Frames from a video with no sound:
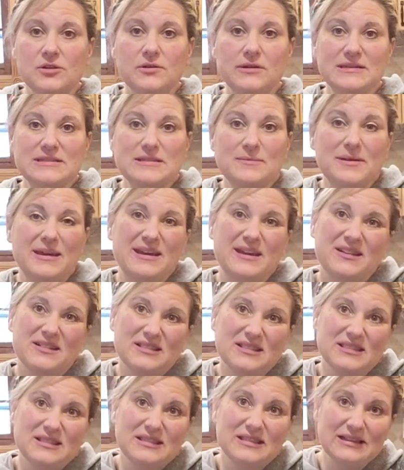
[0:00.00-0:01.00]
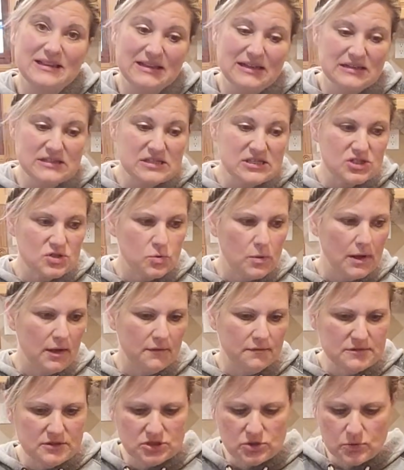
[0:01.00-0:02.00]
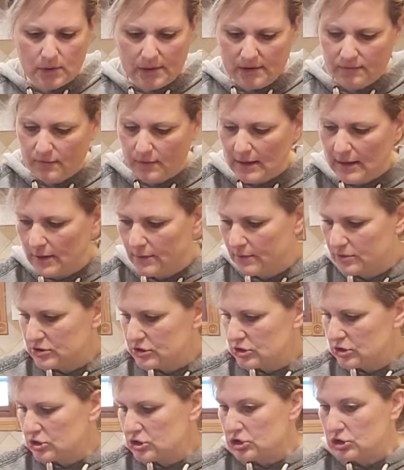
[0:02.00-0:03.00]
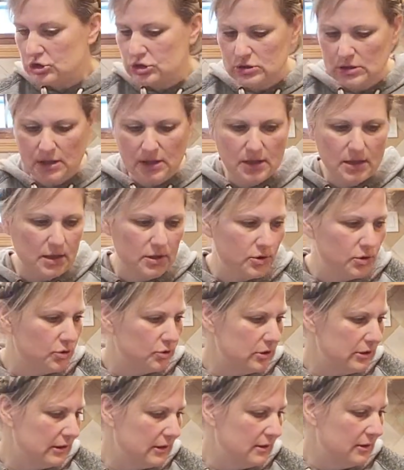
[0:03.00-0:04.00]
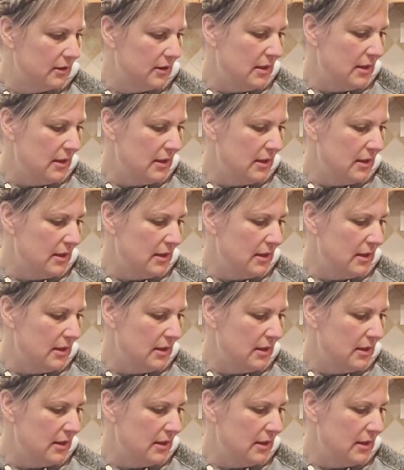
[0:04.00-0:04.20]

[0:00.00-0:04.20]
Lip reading: you need to make at least 12 to 24 hours early.